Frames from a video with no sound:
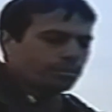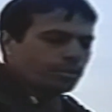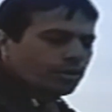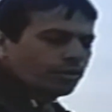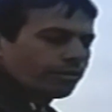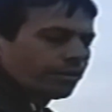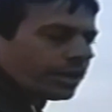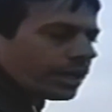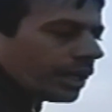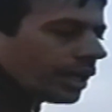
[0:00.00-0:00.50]

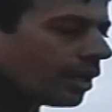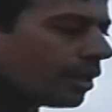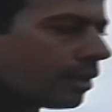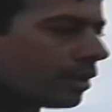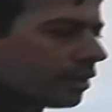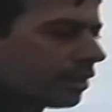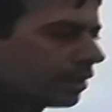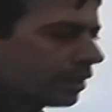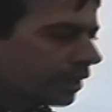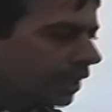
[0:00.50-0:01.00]
moving
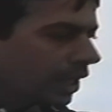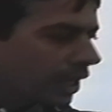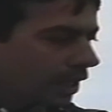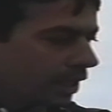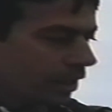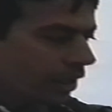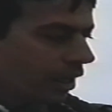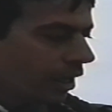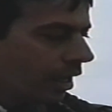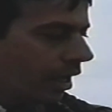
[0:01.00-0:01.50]

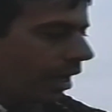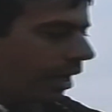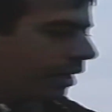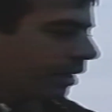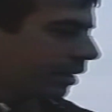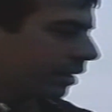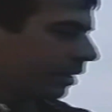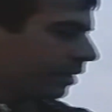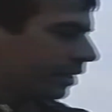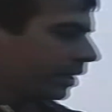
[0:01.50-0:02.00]

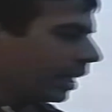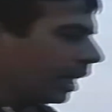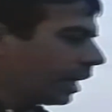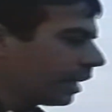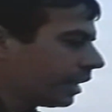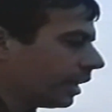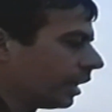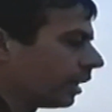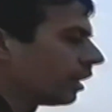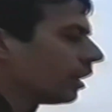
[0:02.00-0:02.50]
and
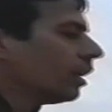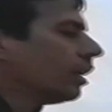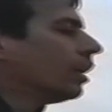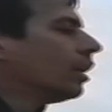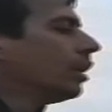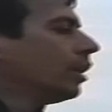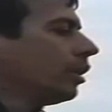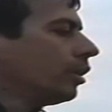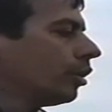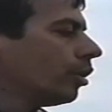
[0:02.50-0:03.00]
sliding,
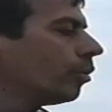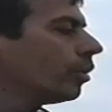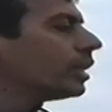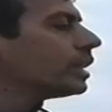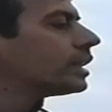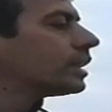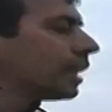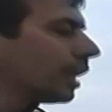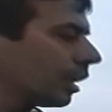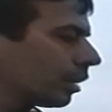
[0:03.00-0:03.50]
you
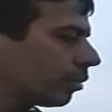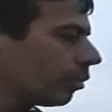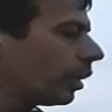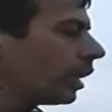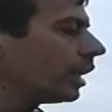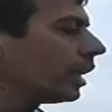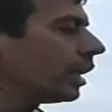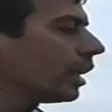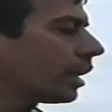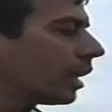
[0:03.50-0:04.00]
will start,
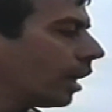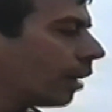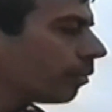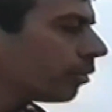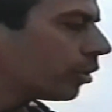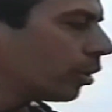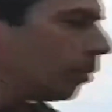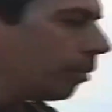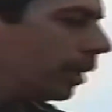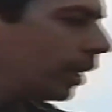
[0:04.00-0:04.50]
when he
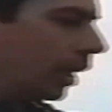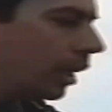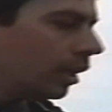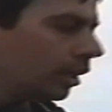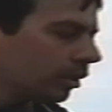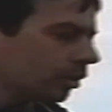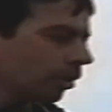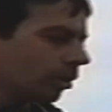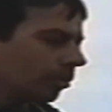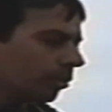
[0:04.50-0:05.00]
come to
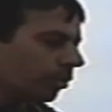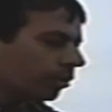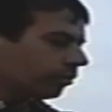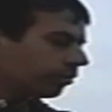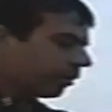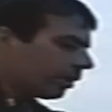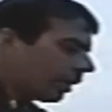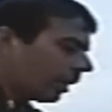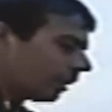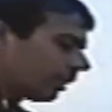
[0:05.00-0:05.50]
me, don't move,